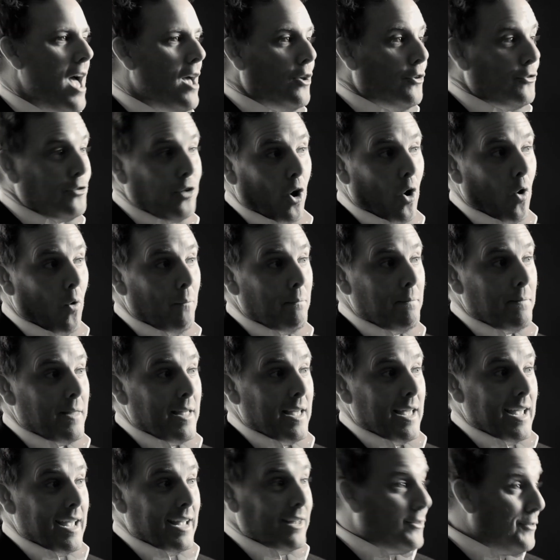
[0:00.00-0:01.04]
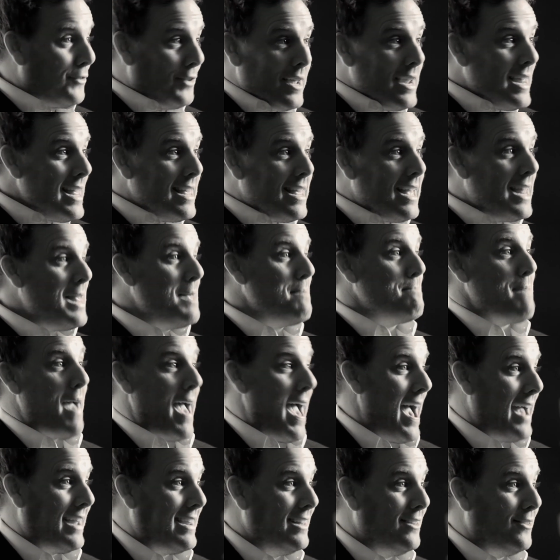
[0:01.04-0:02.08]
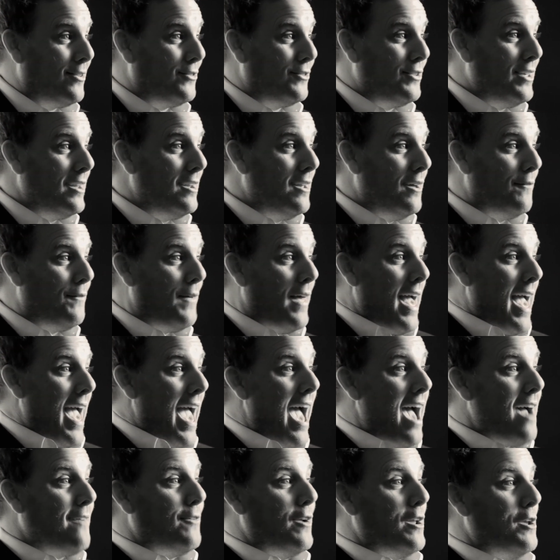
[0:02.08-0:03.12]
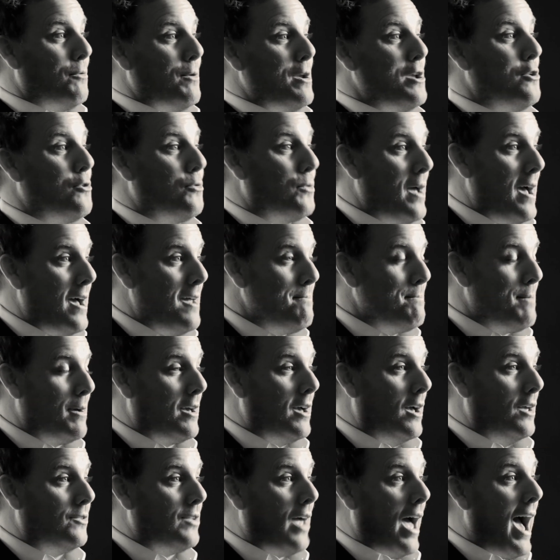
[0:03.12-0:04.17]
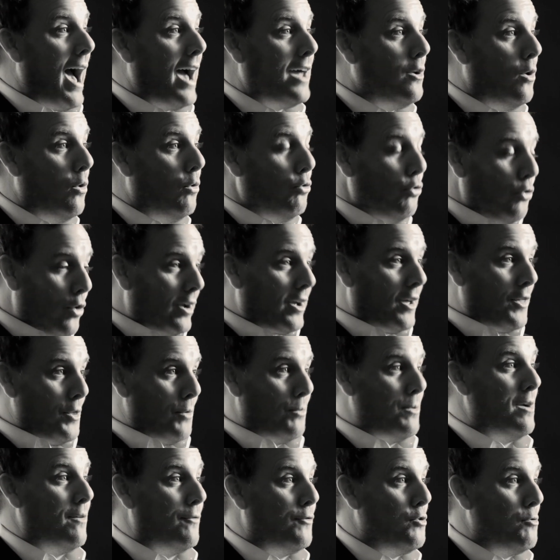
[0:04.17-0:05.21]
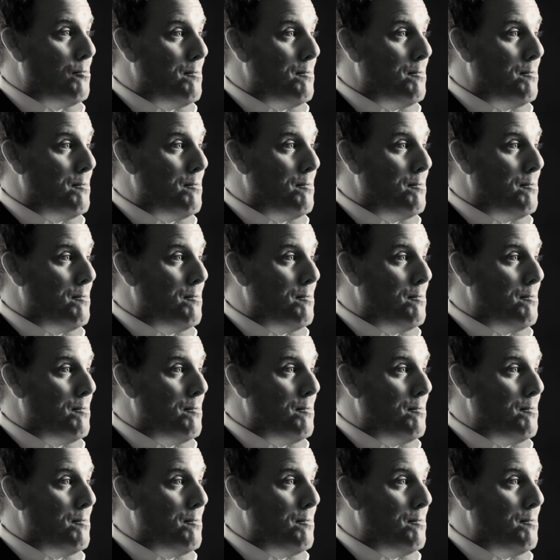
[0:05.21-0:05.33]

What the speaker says: So instead of getting mad, instead of having regret because I don't look in the rearview